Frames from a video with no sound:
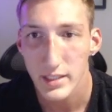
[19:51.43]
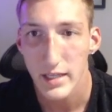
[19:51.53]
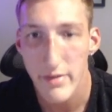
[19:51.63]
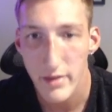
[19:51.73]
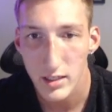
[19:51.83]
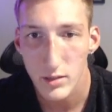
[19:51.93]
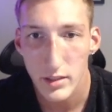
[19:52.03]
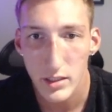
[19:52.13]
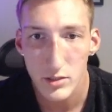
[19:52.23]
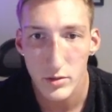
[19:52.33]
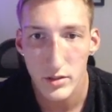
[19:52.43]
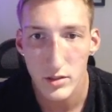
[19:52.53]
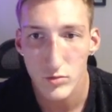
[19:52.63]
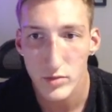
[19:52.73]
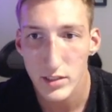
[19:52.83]
Then here we're gonna do a
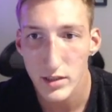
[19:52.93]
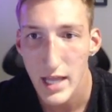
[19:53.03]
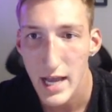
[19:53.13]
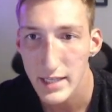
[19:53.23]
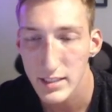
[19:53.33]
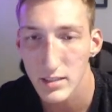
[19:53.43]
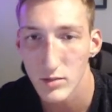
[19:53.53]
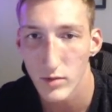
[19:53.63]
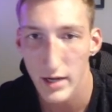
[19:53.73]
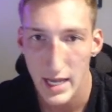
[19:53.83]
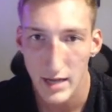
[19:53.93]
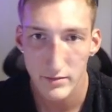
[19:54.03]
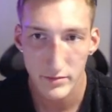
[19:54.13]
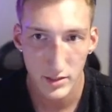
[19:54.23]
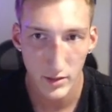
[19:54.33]
little rear lat where I have,
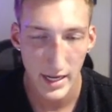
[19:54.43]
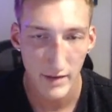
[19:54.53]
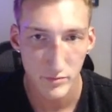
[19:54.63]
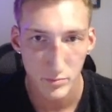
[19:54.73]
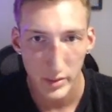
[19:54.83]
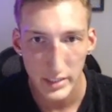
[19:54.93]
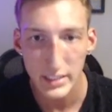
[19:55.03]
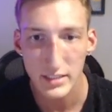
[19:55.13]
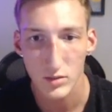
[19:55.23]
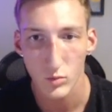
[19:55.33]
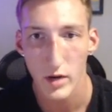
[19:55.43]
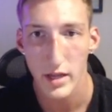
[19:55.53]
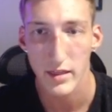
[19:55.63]
you know, I have pretty decent width, I